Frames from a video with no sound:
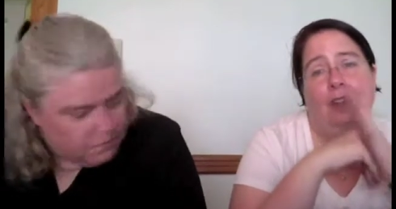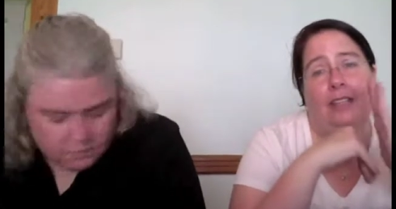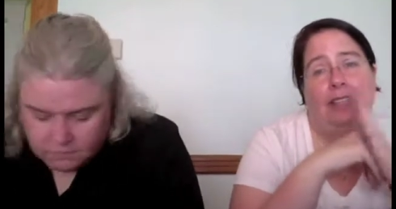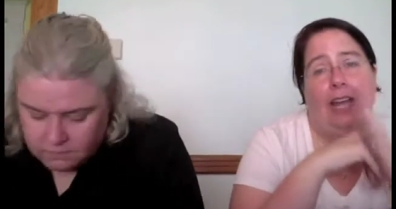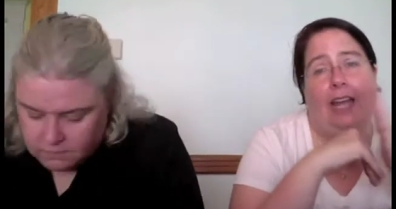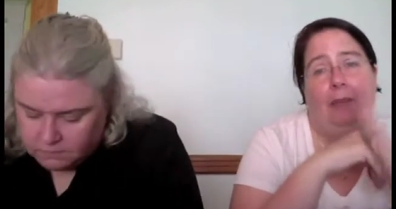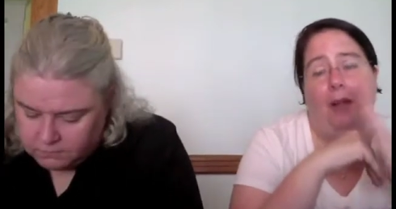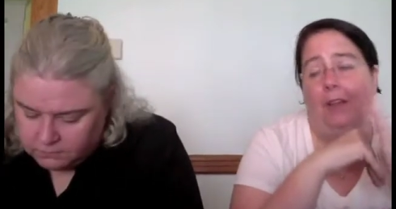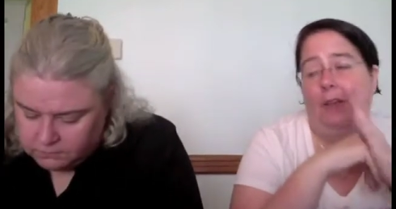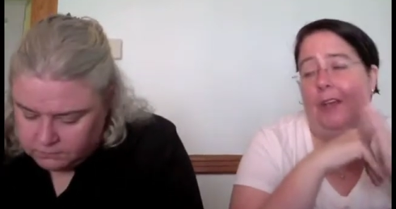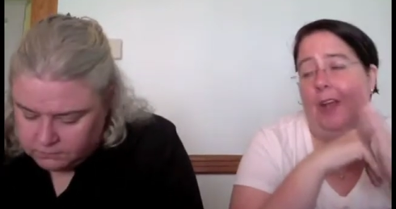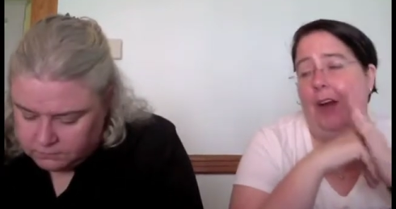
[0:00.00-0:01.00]

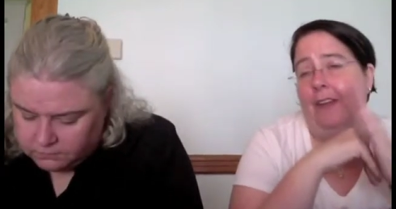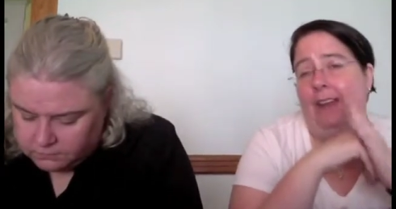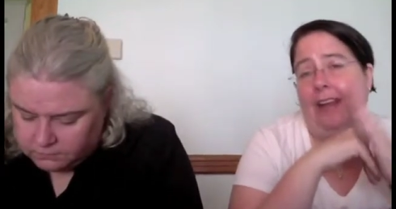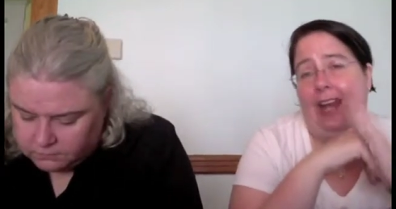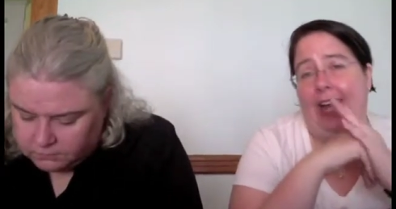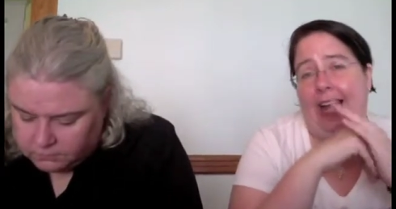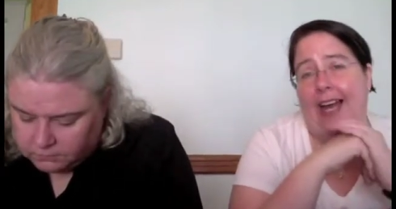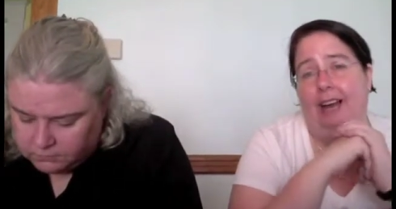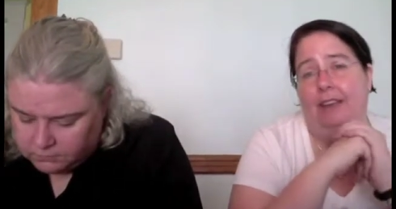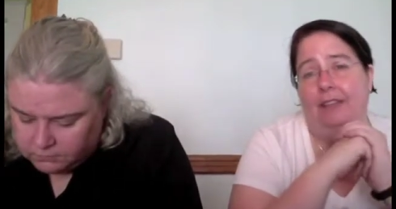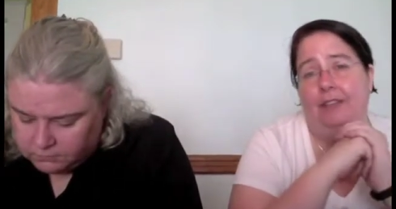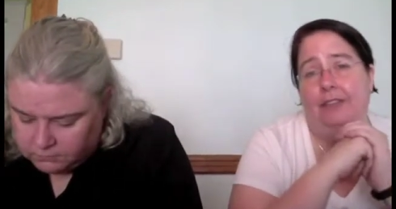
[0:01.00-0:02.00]
Speaker 1: diabolical yarn that I
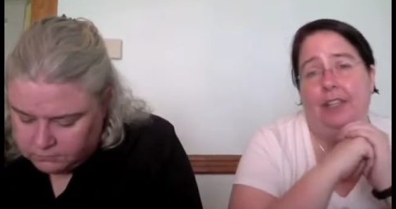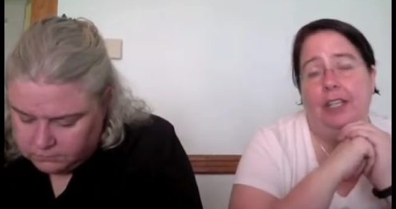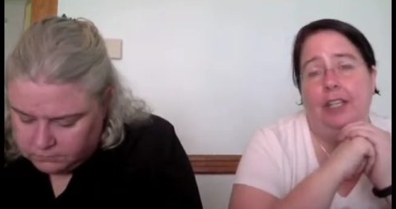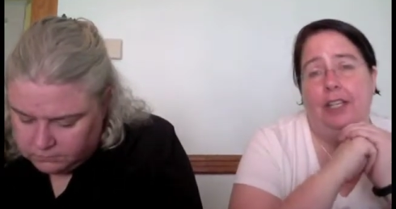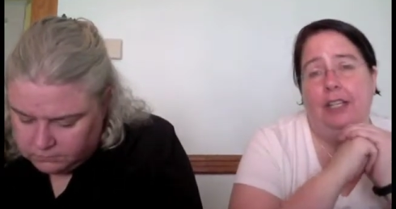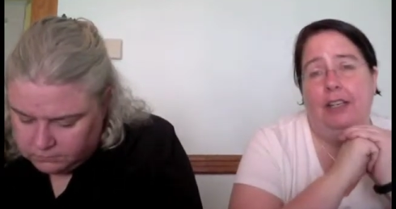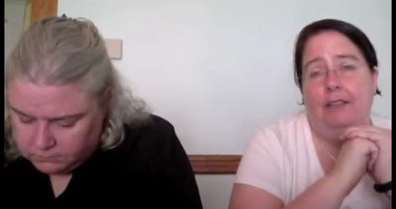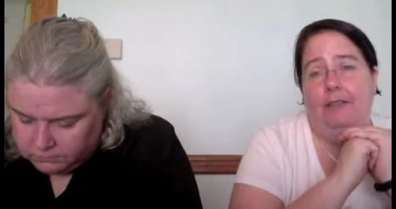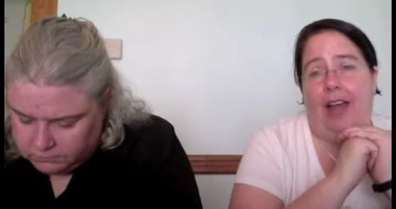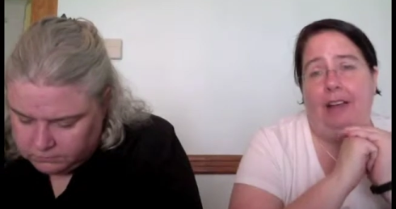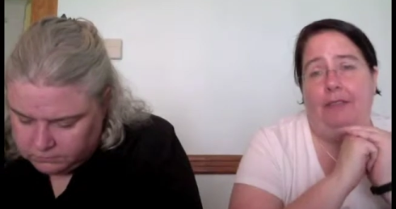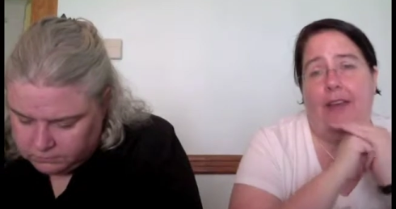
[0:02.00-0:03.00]
have,
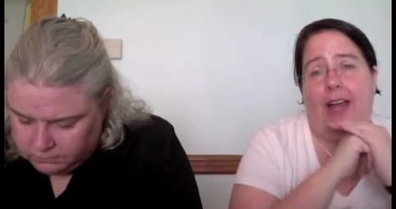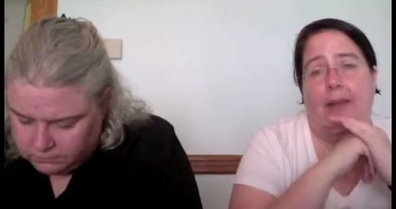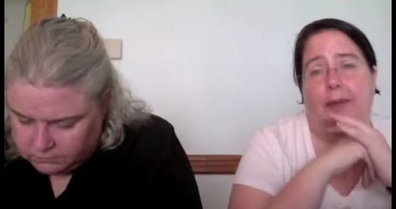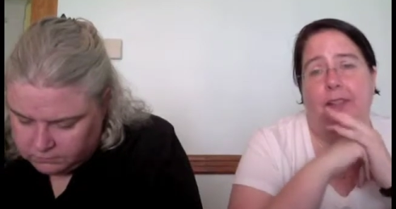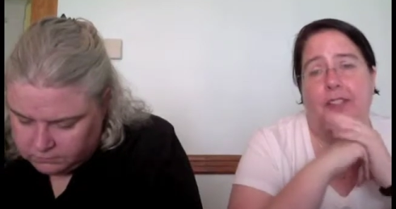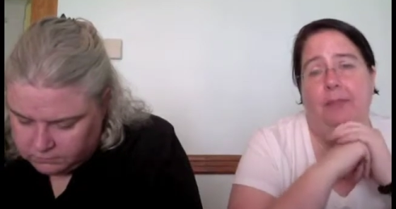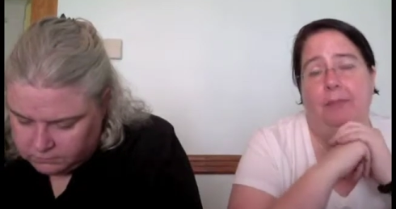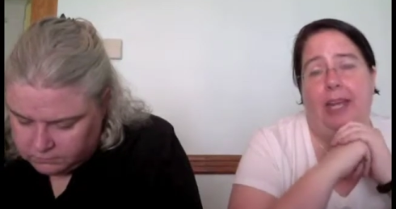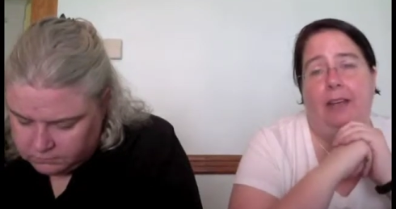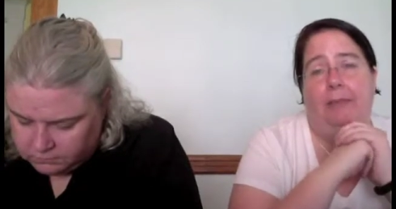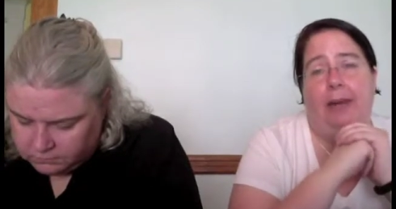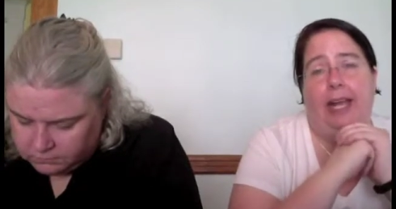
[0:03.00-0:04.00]
that fiber, to
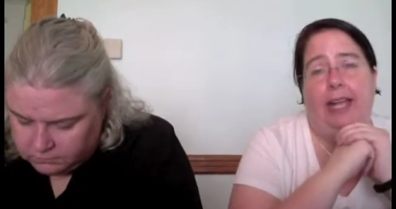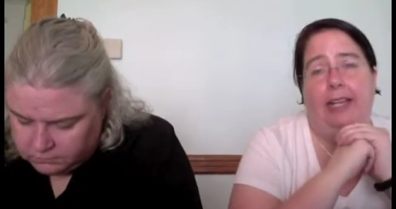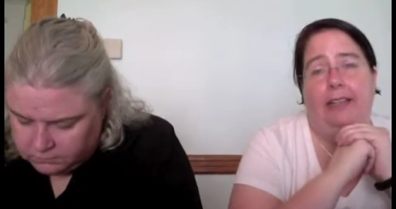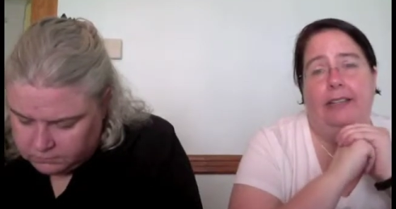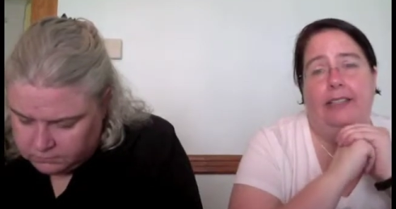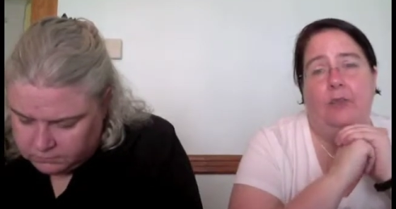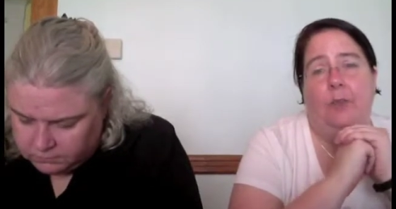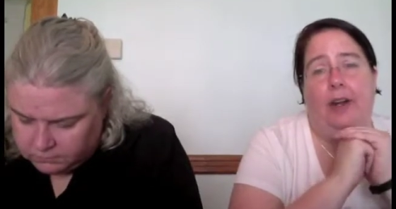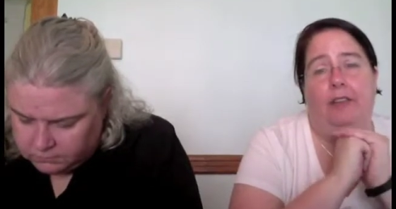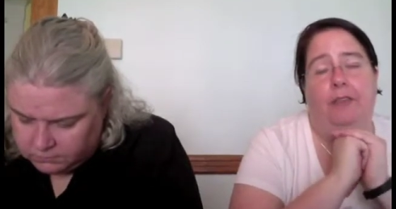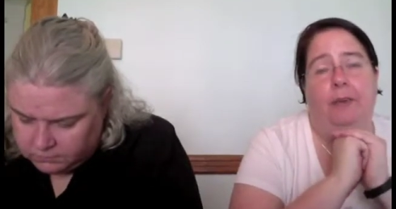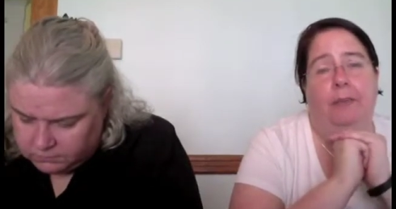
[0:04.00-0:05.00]
make my
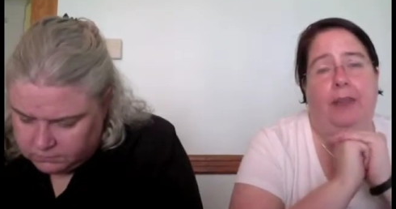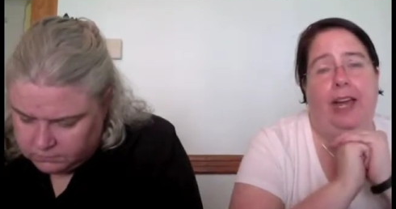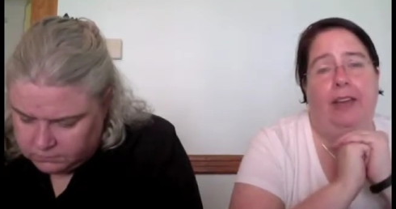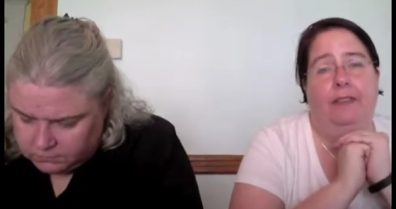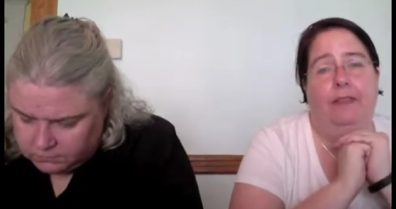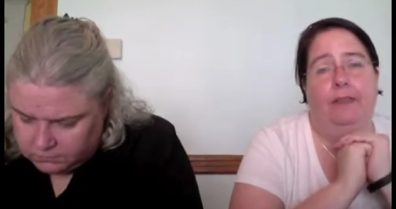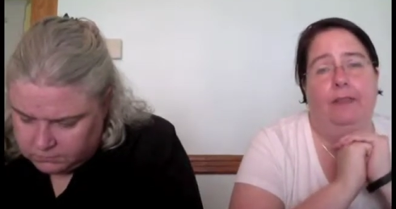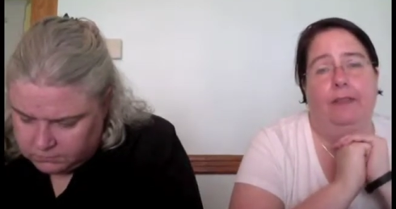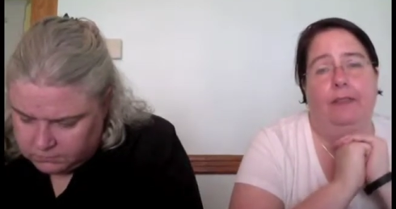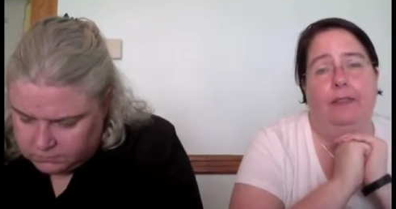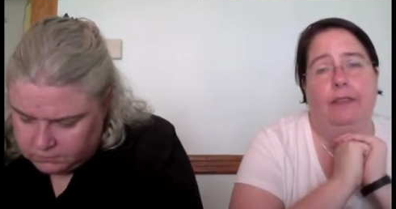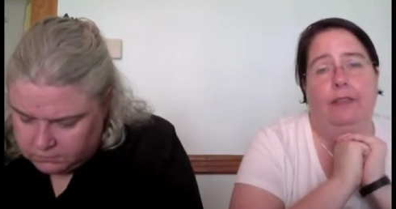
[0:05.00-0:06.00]
sweater from that,
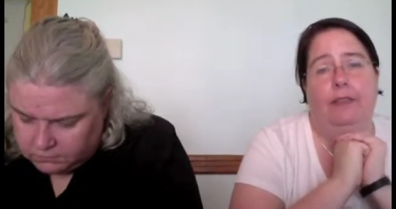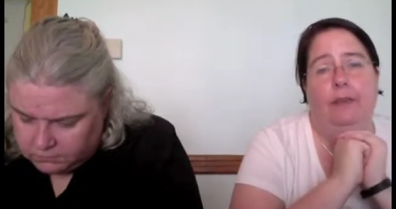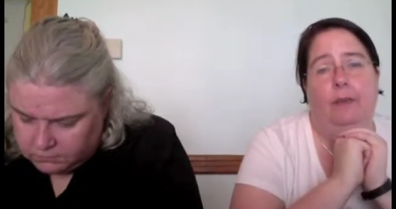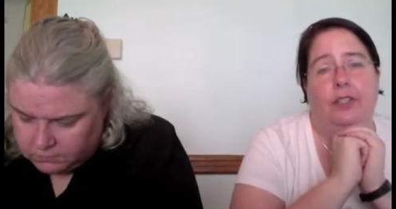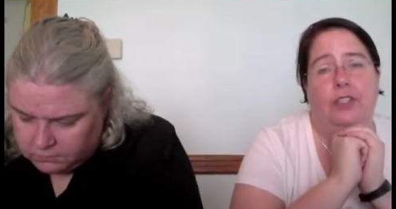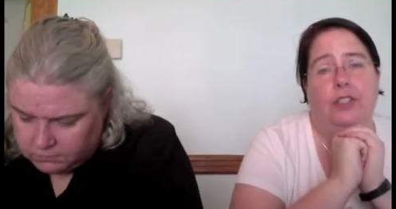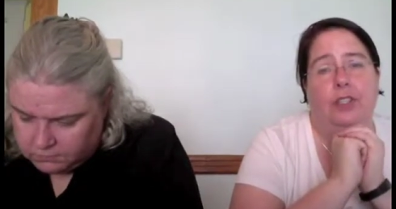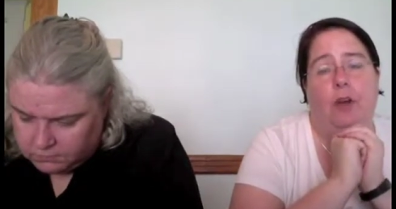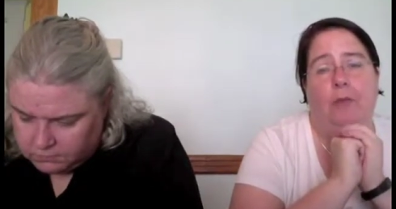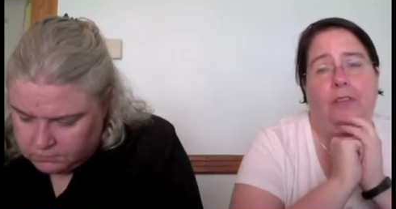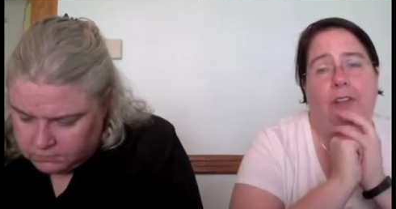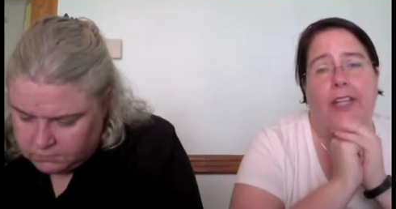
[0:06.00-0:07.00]
which
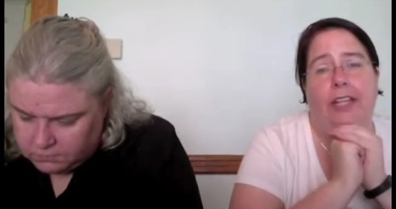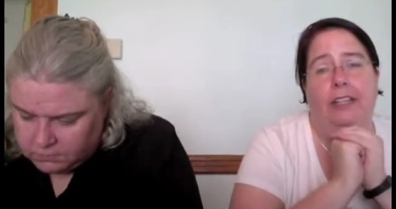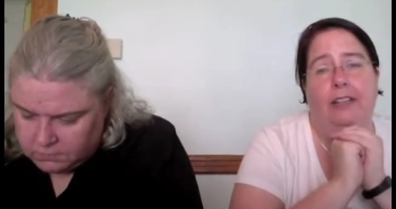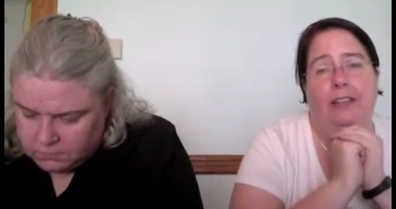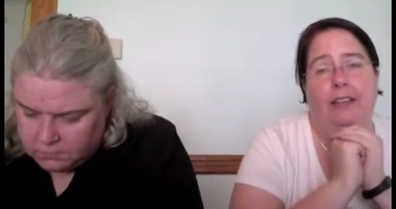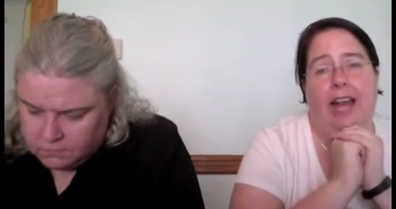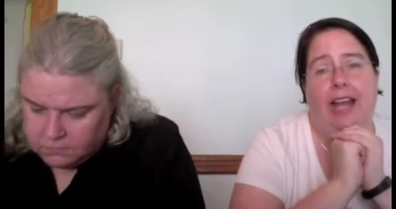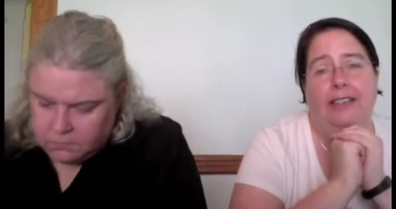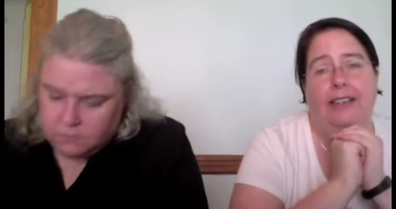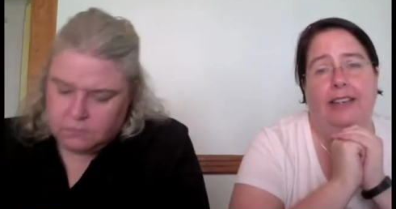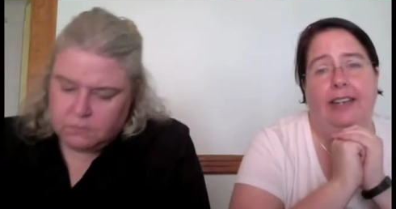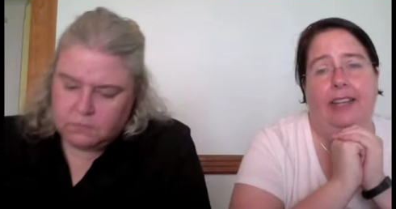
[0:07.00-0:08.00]
hopefully
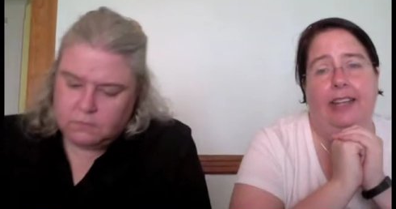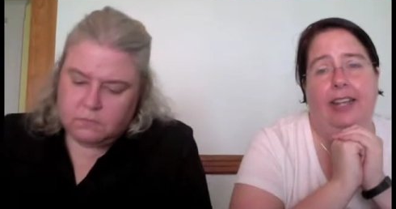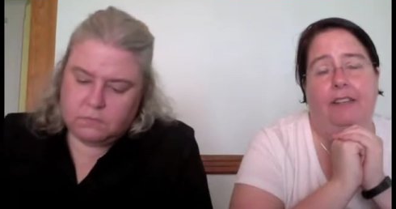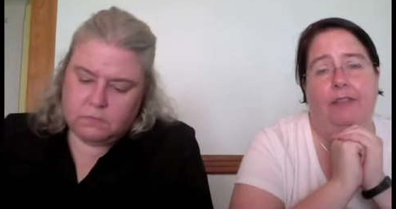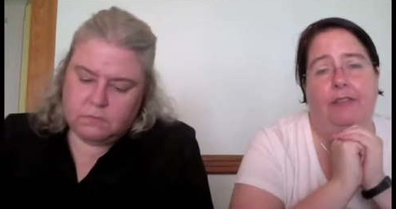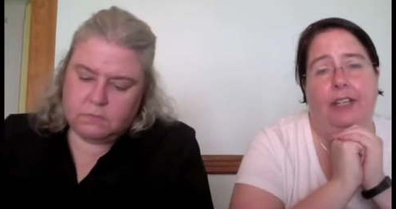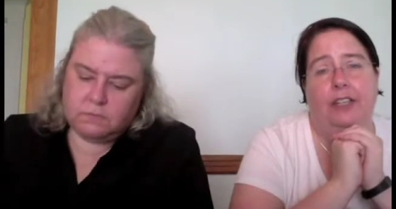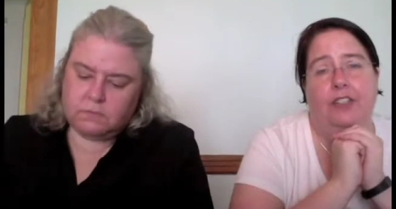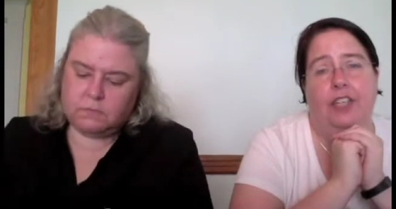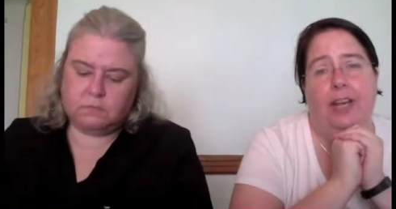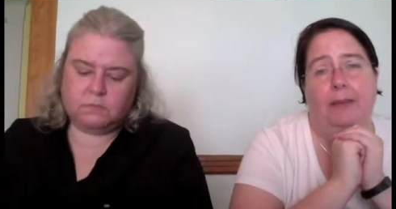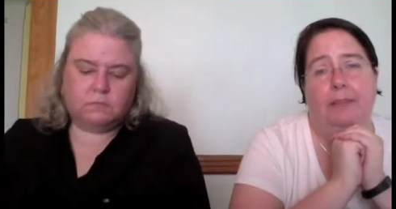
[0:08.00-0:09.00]
that's going to get
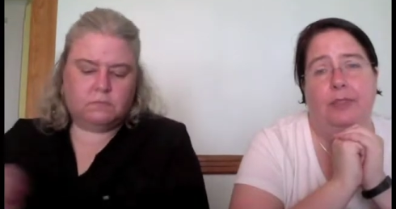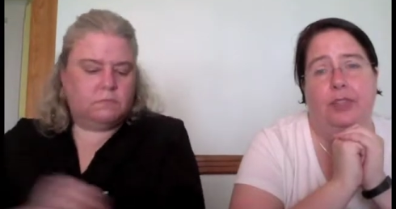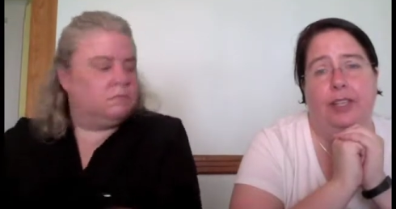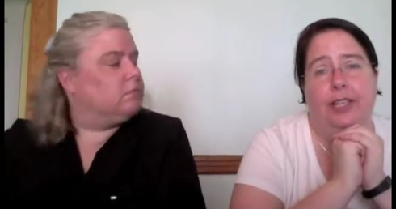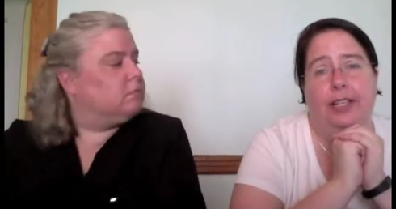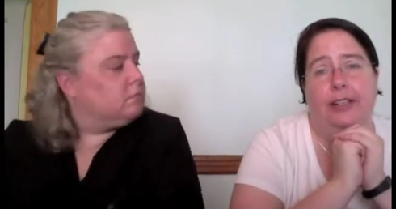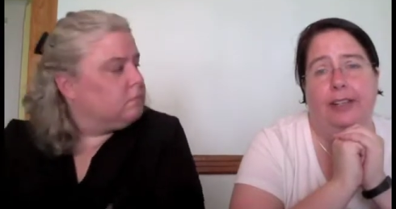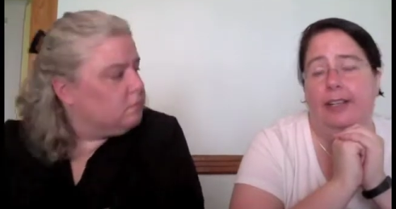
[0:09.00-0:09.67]
finished up during